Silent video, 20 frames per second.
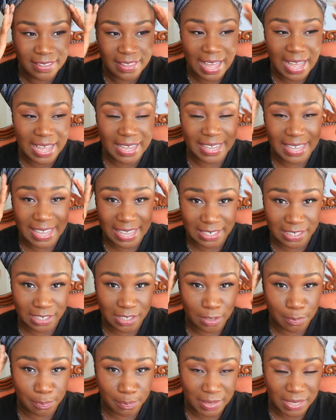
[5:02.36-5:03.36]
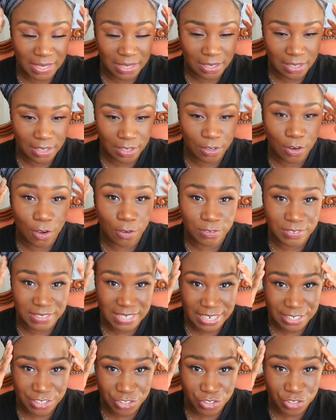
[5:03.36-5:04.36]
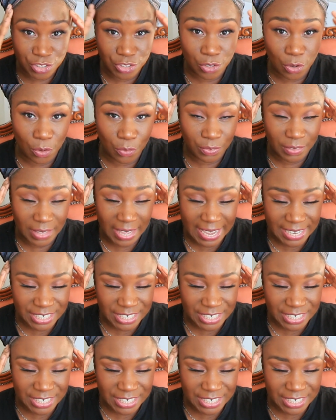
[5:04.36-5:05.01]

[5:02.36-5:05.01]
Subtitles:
that again can be a lot of tension on the